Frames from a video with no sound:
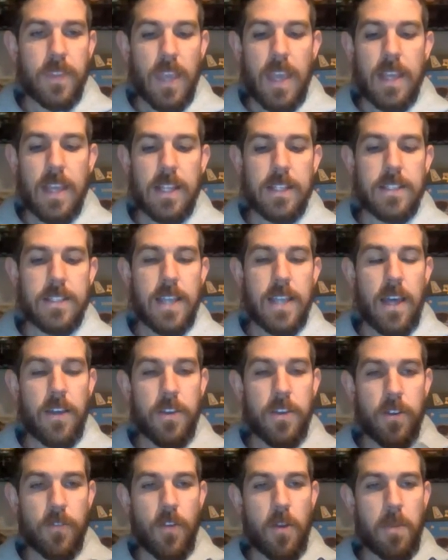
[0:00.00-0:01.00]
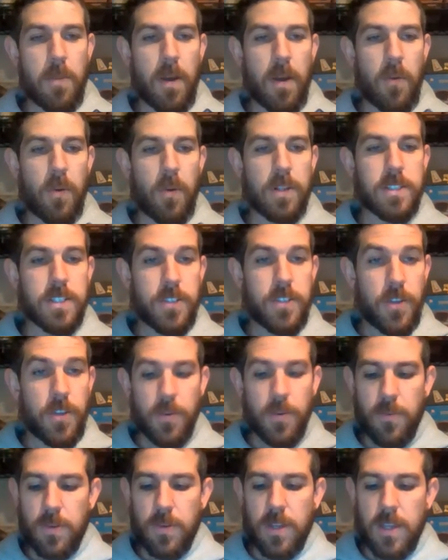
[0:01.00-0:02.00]
and tell your robot what to
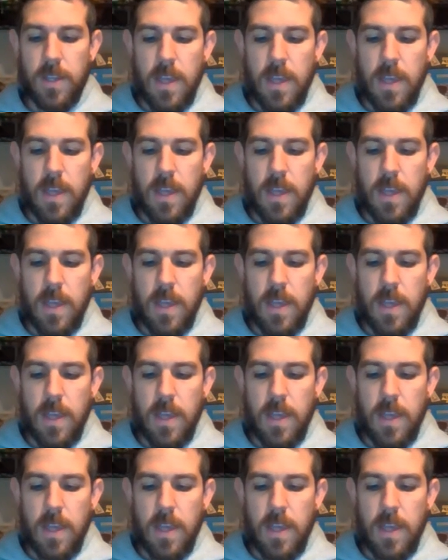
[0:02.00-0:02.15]
do.